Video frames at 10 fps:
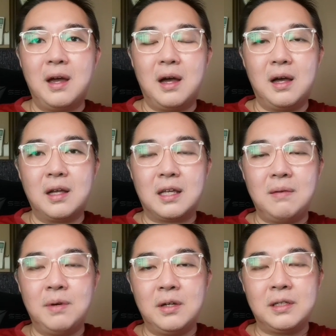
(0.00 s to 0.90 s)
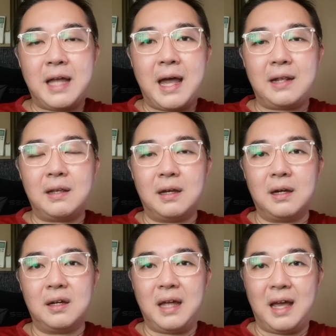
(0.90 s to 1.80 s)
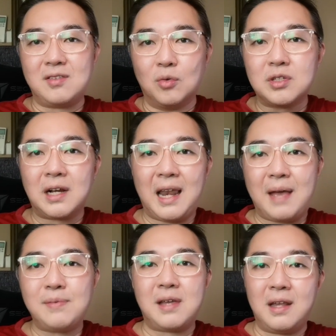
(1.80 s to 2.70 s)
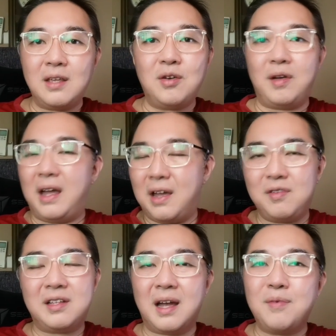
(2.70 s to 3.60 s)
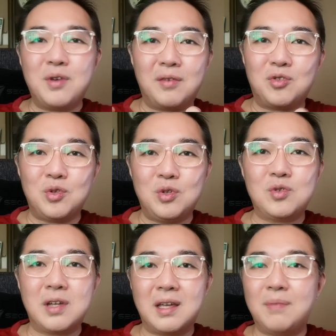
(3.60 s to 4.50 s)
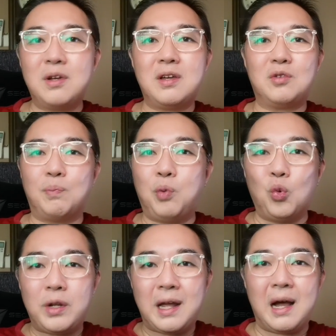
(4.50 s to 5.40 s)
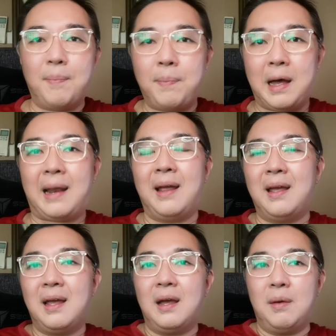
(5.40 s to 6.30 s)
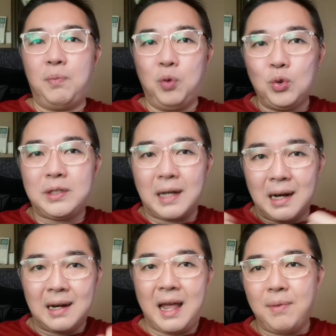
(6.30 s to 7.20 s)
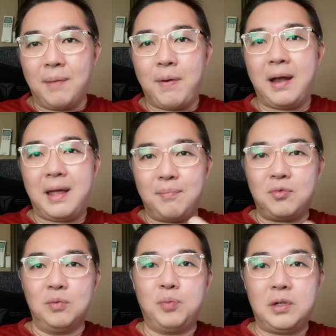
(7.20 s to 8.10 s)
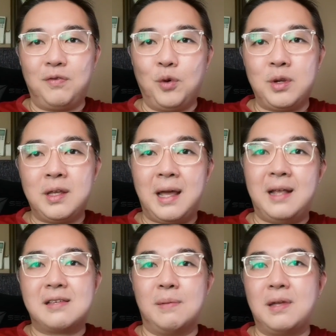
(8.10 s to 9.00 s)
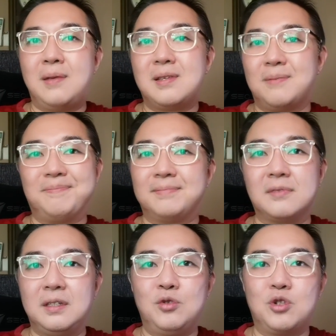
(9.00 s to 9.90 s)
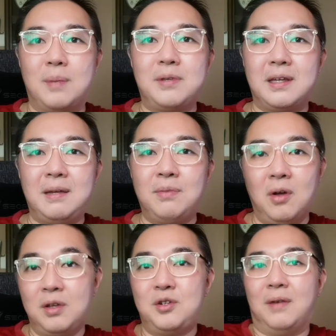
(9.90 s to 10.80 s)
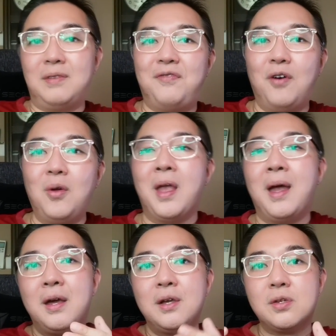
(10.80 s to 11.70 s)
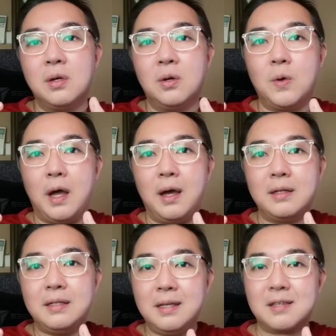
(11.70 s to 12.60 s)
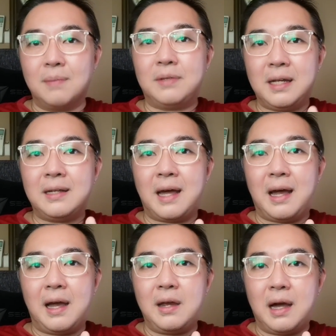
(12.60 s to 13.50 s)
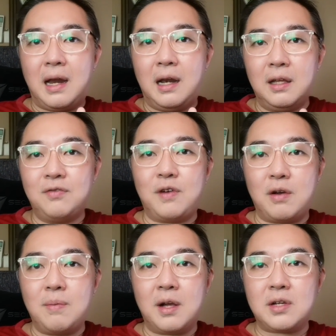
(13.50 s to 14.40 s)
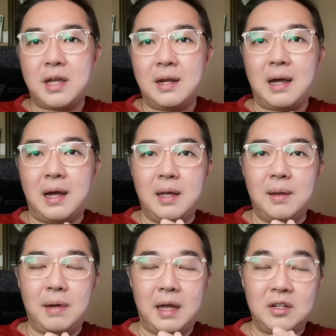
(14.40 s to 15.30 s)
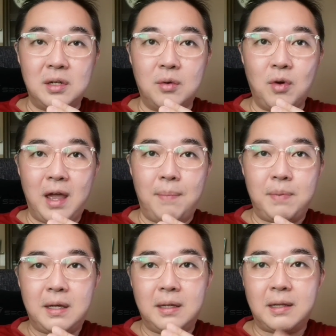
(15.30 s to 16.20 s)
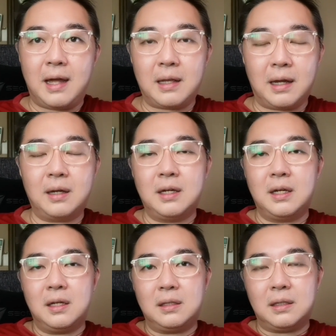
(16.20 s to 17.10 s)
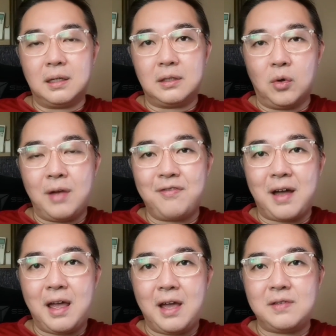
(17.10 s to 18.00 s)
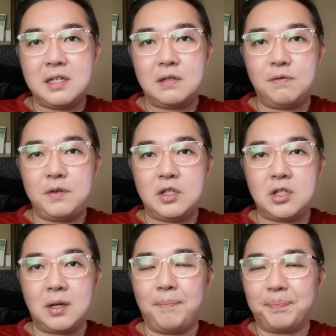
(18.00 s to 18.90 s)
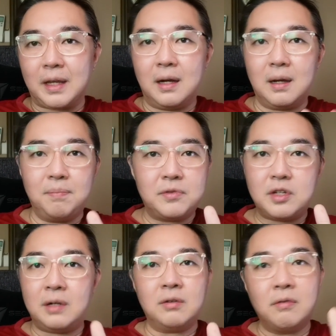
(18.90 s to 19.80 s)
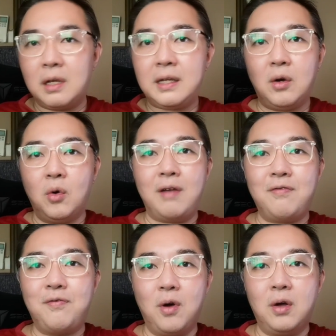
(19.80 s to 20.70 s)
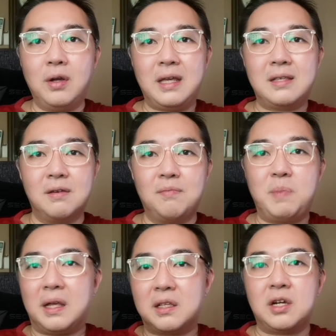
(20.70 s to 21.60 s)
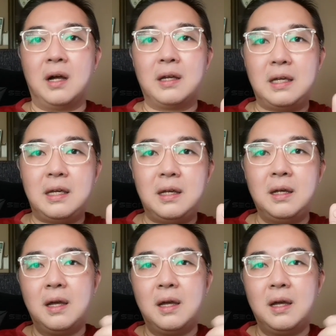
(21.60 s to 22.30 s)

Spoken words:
a gimbal that has those clamps, and then every time you have to use the gimbal, you have to pull it apart, pull the clamp apart to put the phone in, and sometimes you drop the gimbal or you drop the phone. So this is something that I love very much, and I am actually quite happy that the OM 5 have this feature. Generally, OM 4 is a big chunky,